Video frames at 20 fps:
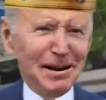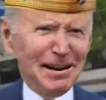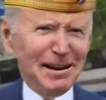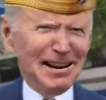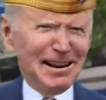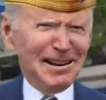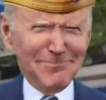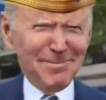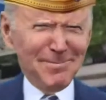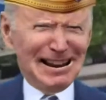look,
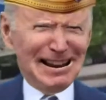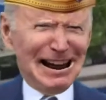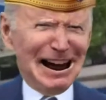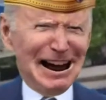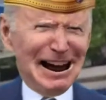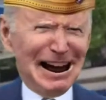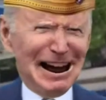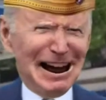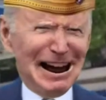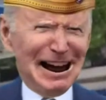uh,
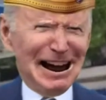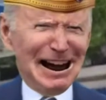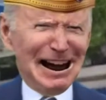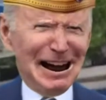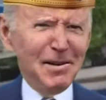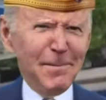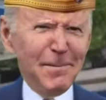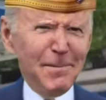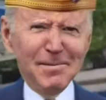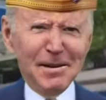I- am not
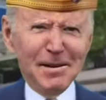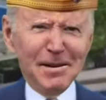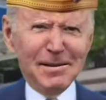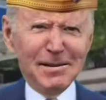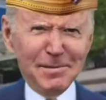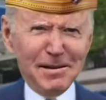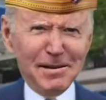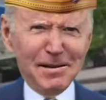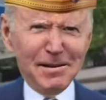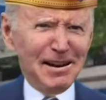going to beat
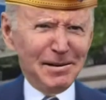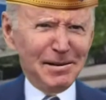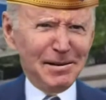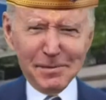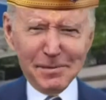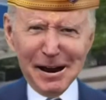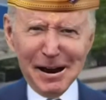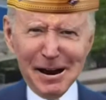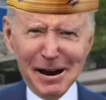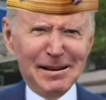around the bush
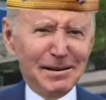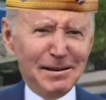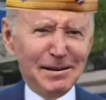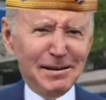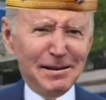here, all right?